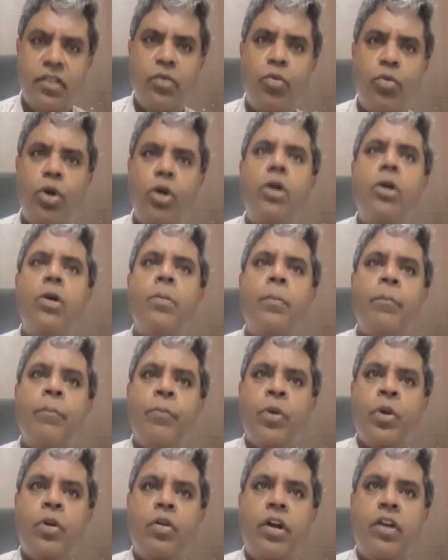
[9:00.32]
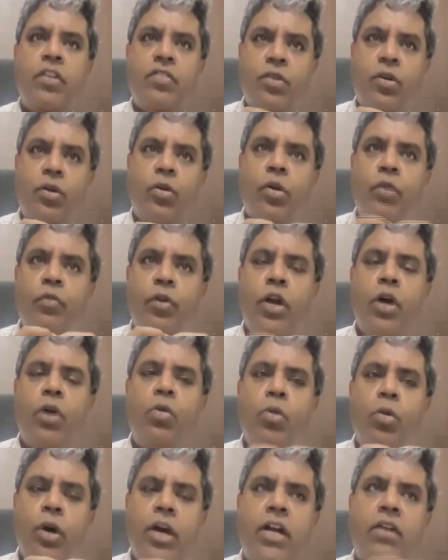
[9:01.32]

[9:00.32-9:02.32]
in the world, right? So if you now look